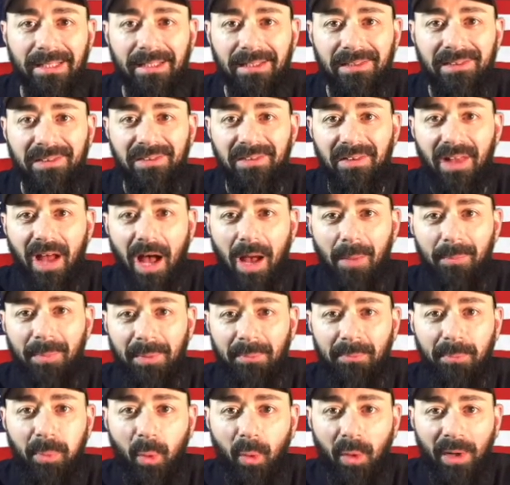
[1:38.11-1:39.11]
stop
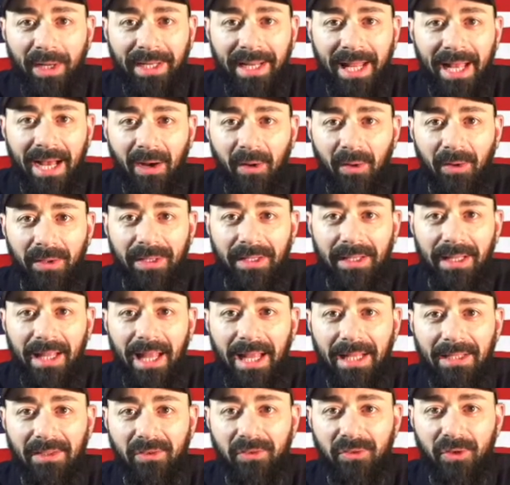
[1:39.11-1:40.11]
and point out
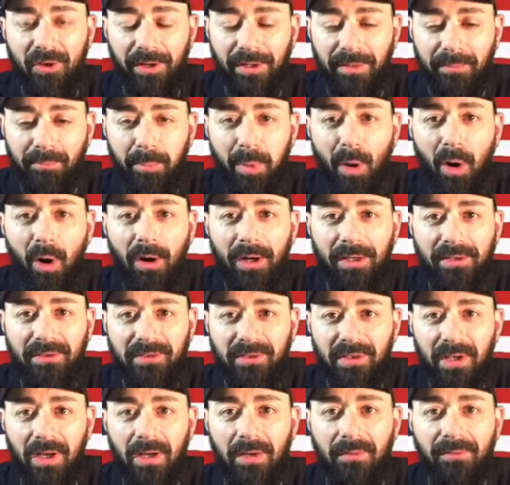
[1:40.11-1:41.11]
at certain
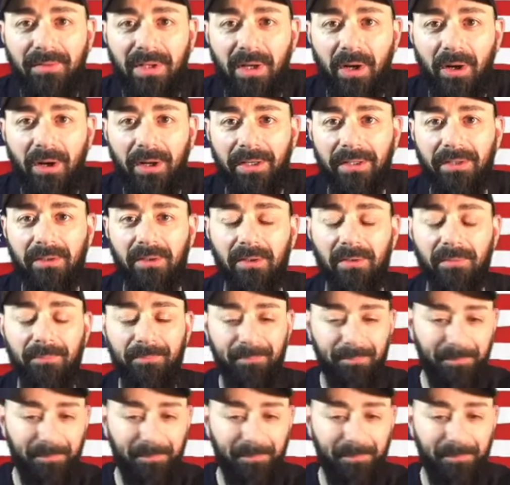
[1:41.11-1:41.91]
parts of the article.